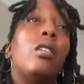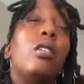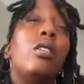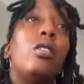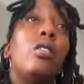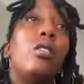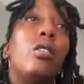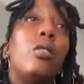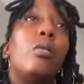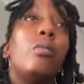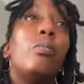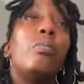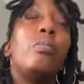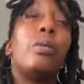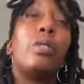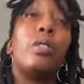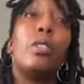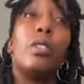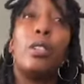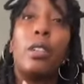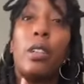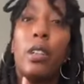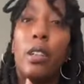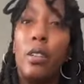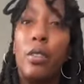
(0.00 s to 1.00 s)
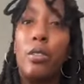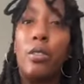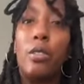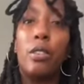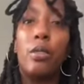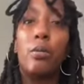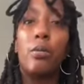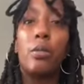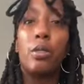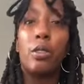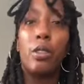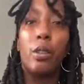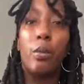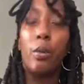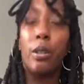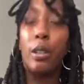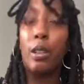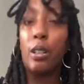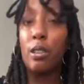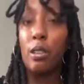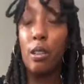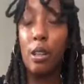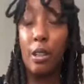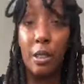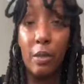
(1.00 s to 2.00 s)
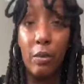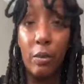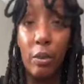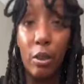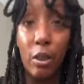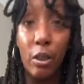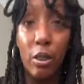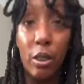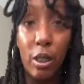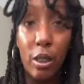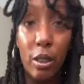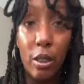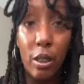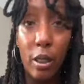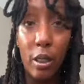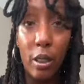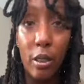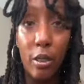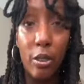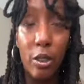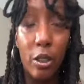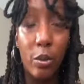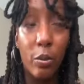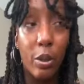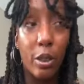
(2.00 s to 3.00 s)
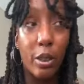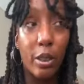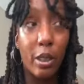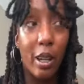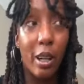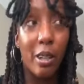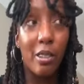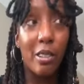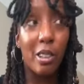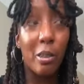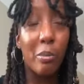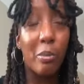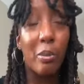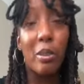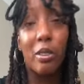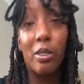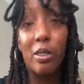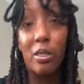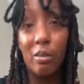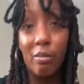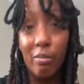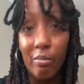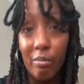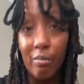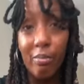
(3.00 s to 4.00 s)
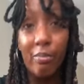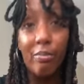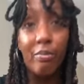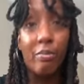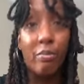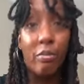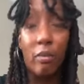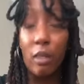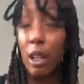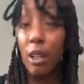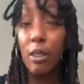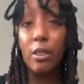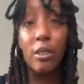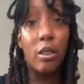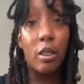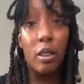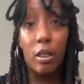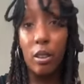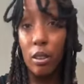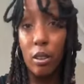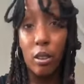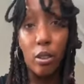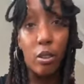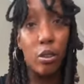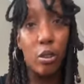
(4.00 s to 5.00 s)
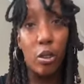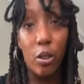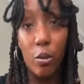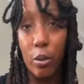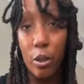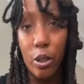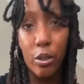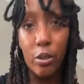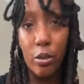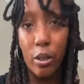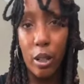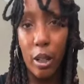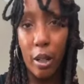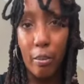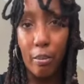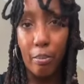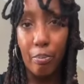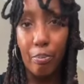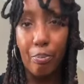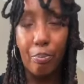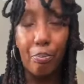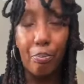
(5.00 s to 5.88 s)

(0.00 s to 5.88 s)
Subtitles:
you know, building energy with someone. Because, yes, if you're exchanging energy with a toxic person, that's not good. You don't want to do that.